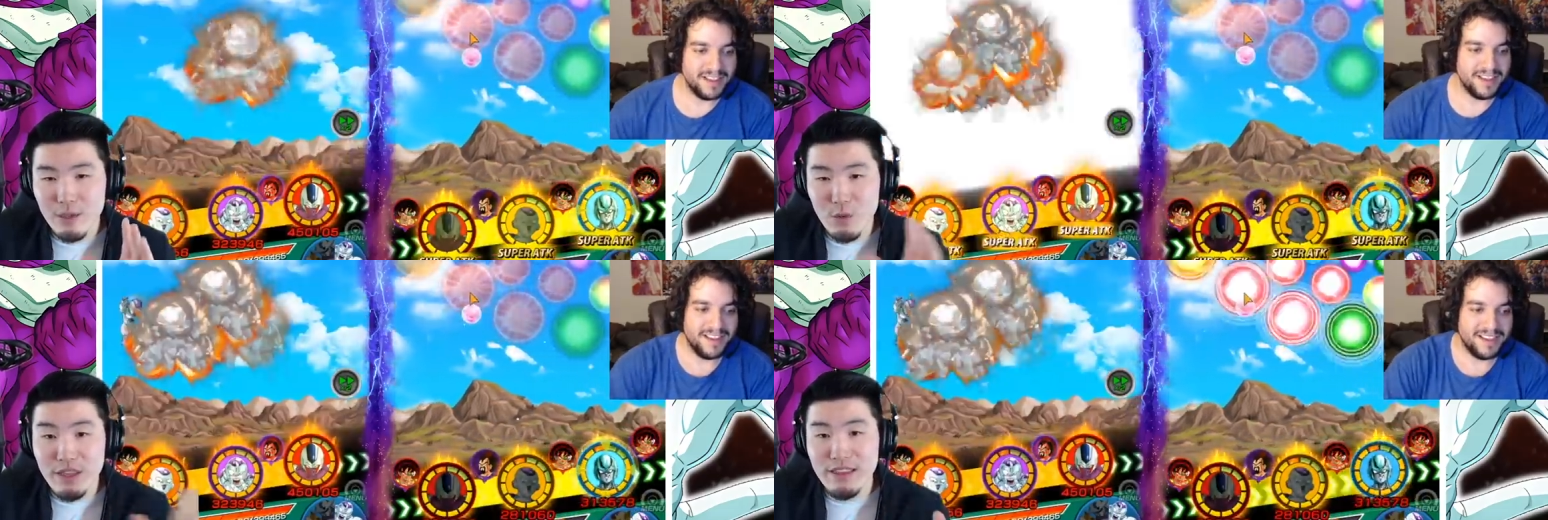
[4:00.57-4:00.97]

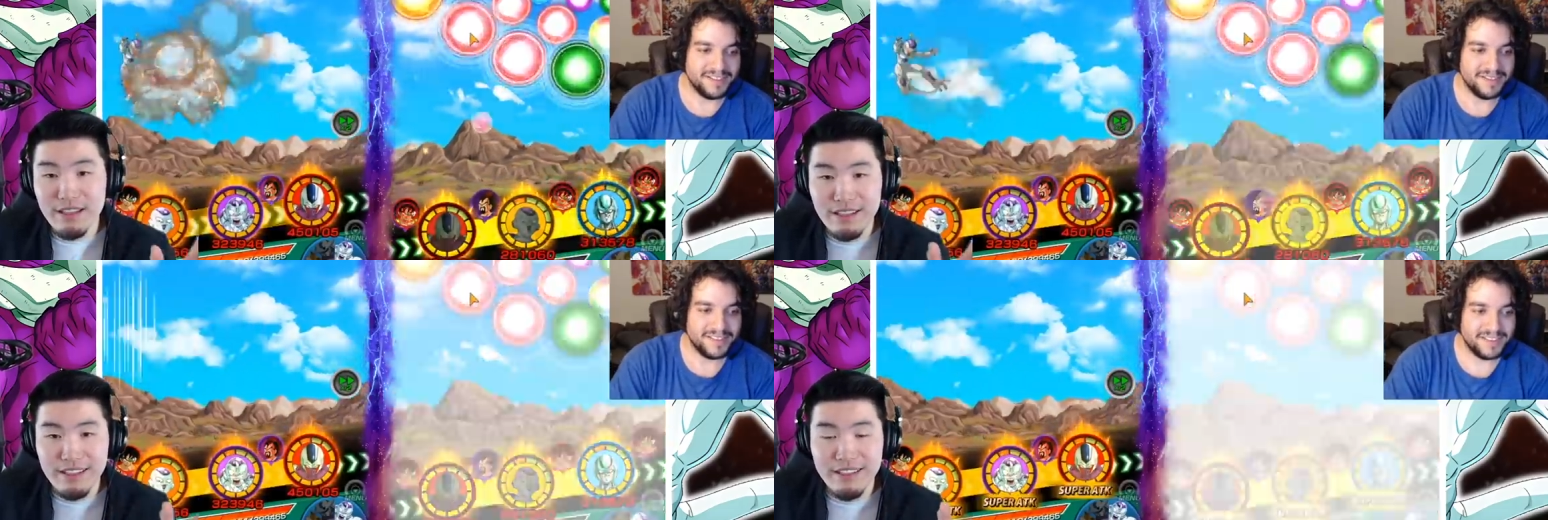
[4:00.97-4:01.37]
Speaker 1: with
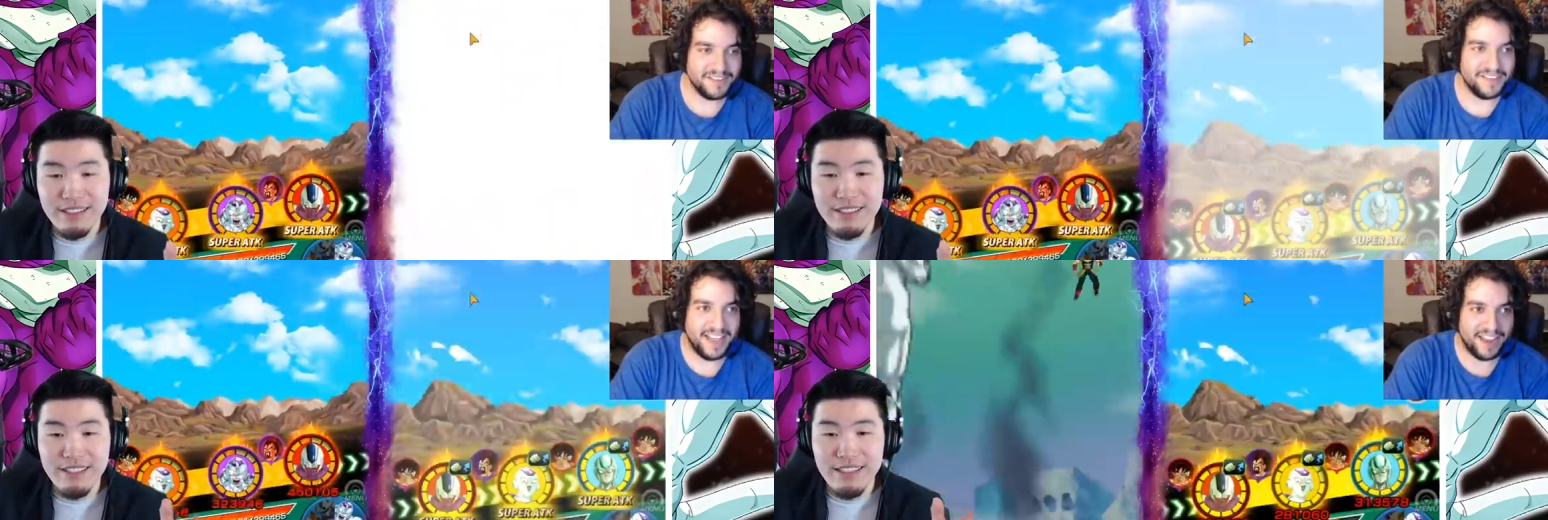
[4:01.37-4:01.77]
the,
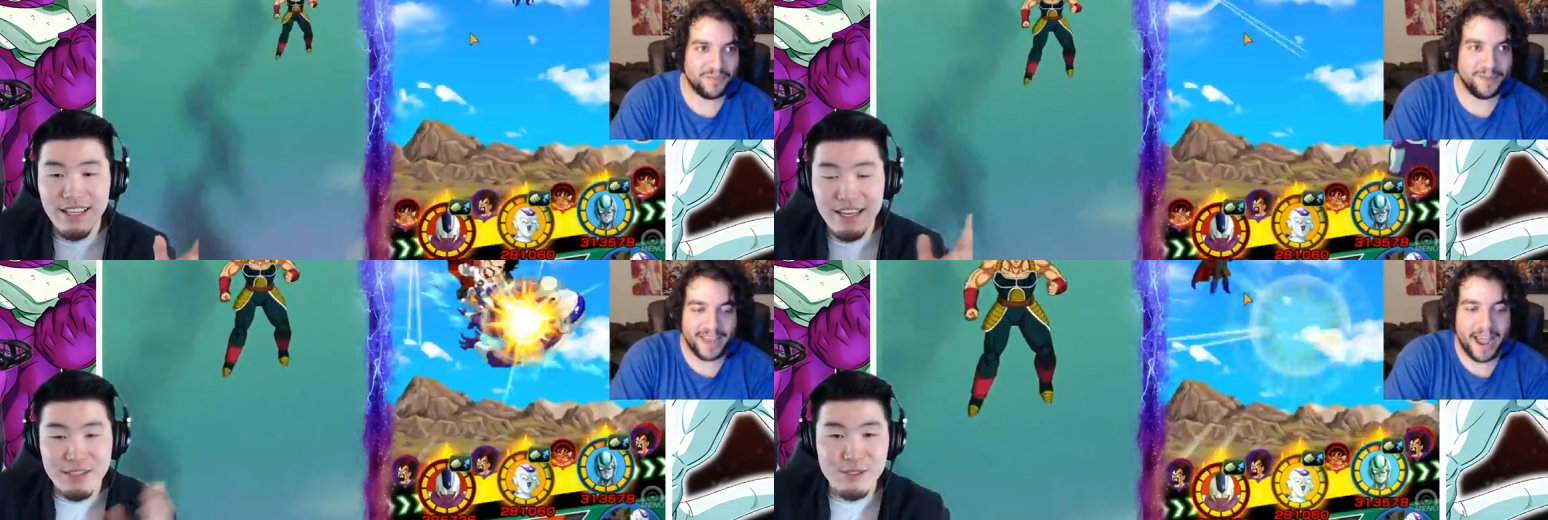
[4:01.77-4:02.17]
the HP,
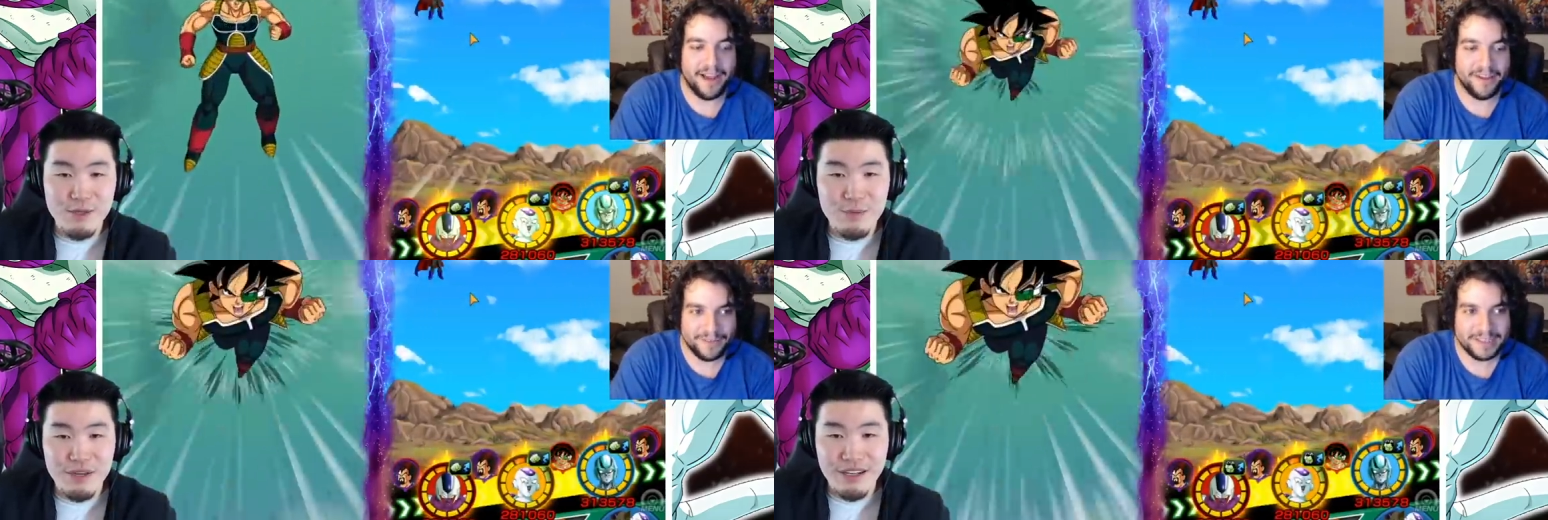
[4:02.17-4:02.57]
his yeah.
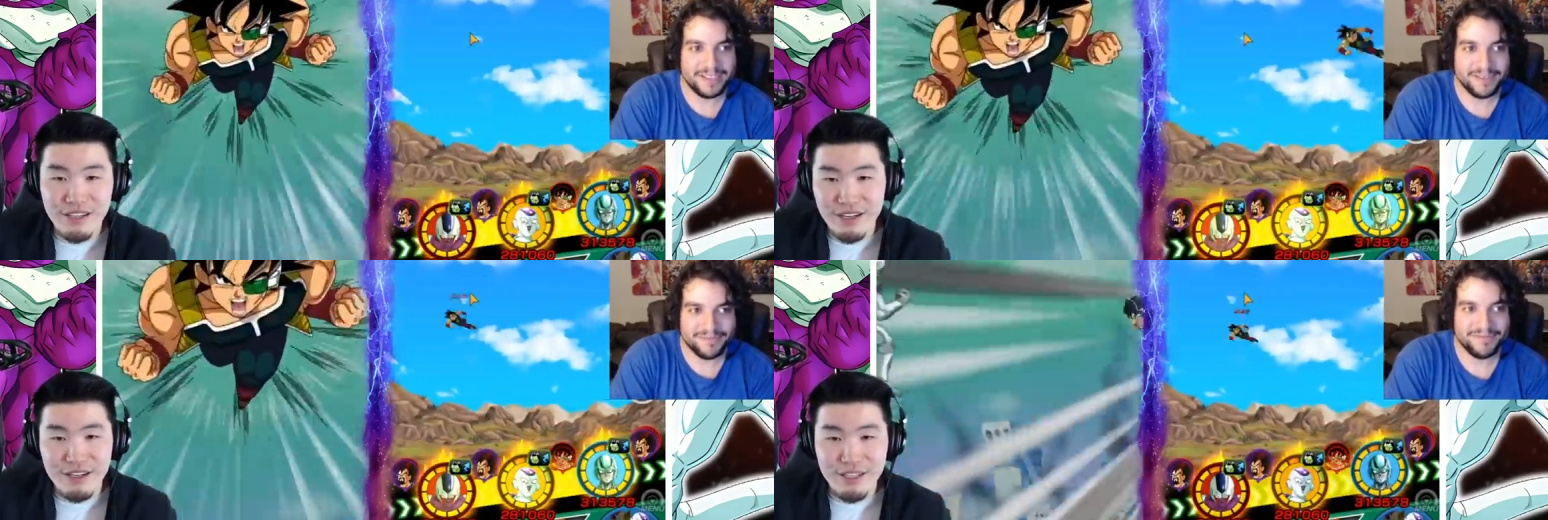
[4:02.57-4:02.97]
super
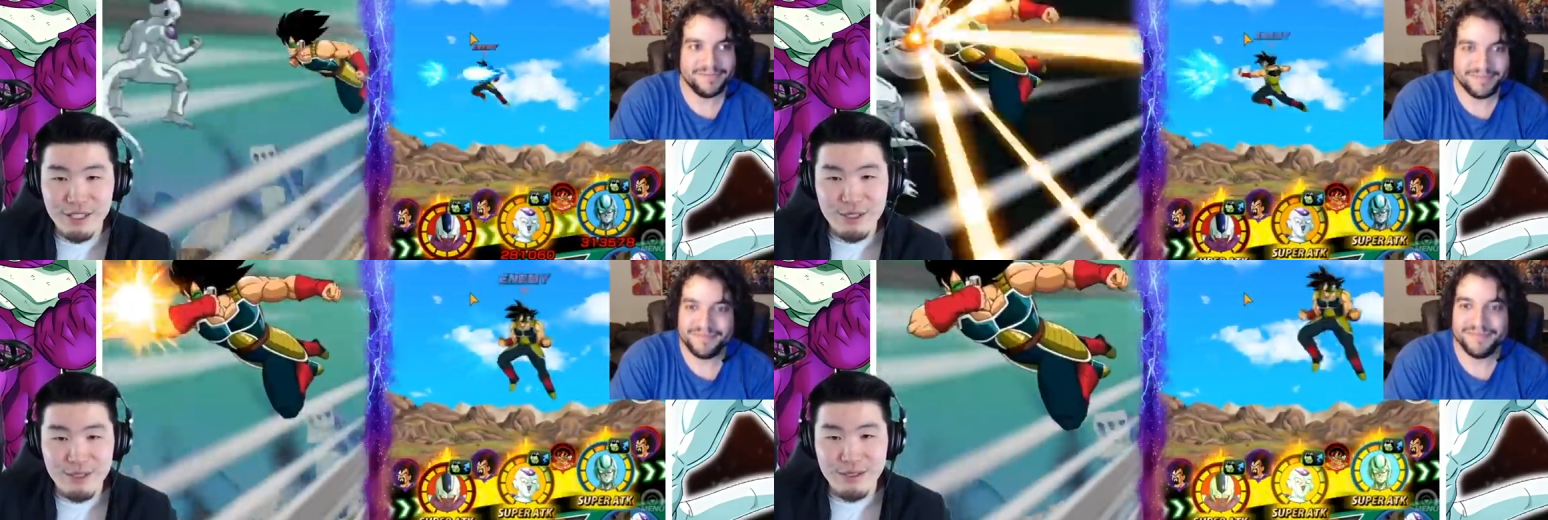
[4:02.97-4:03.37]
hurting
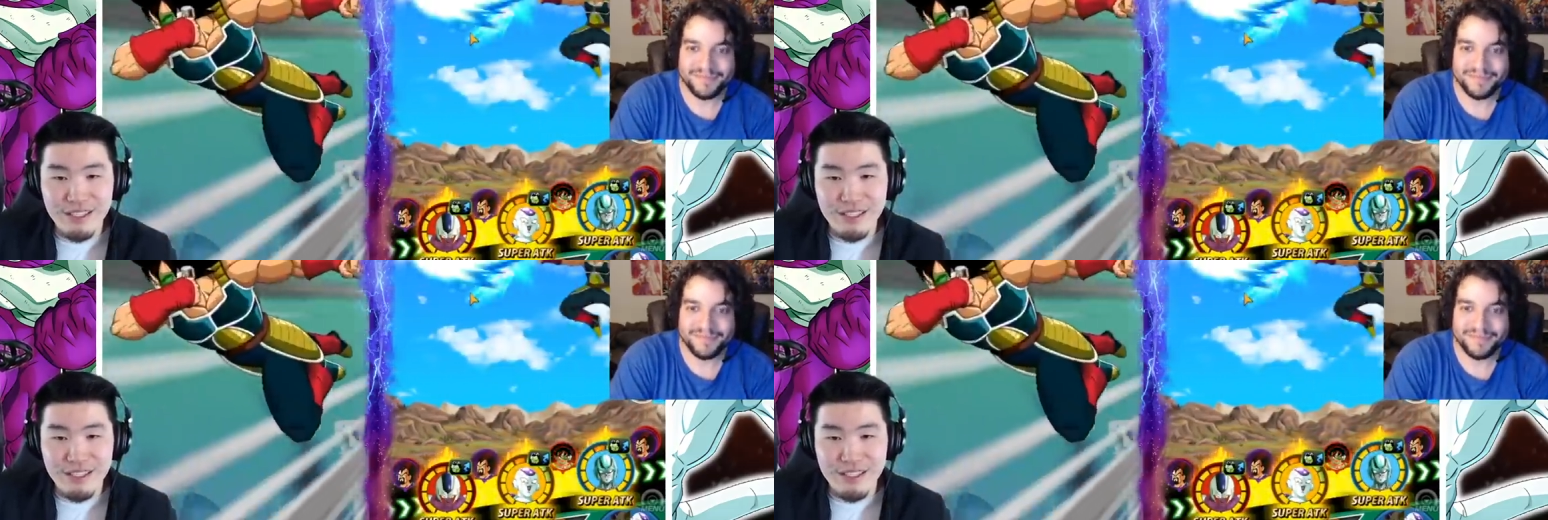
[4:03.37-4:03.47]
you and